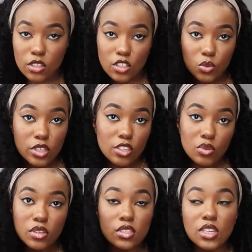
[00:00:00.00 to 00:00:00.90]
so this is what
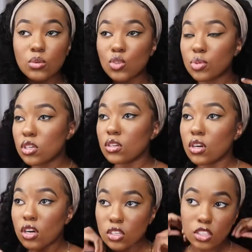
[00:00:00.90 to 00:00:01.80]
this one looks like when you put it
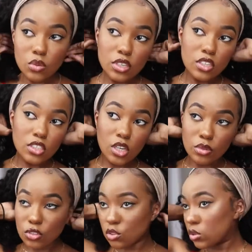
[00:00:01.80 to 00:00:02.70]
on let's see what hairstyle
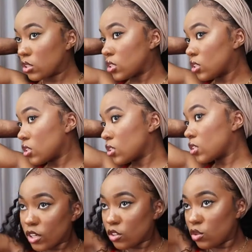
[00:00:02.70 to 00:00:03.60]
we can do with this
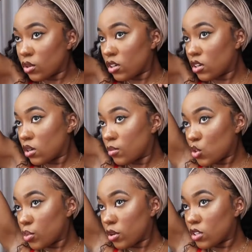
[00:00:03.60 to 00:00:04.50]
we can do um
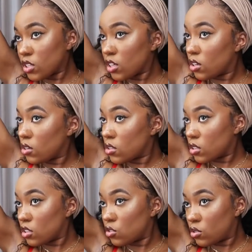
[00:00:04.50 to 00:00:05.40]
two ponytails
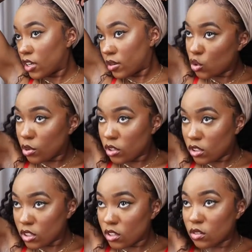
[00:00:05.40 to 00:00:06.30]
let's do that two
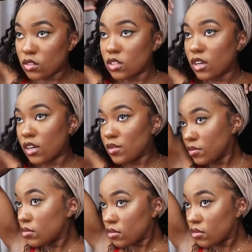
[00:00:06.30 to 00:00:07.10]
ponytails on the side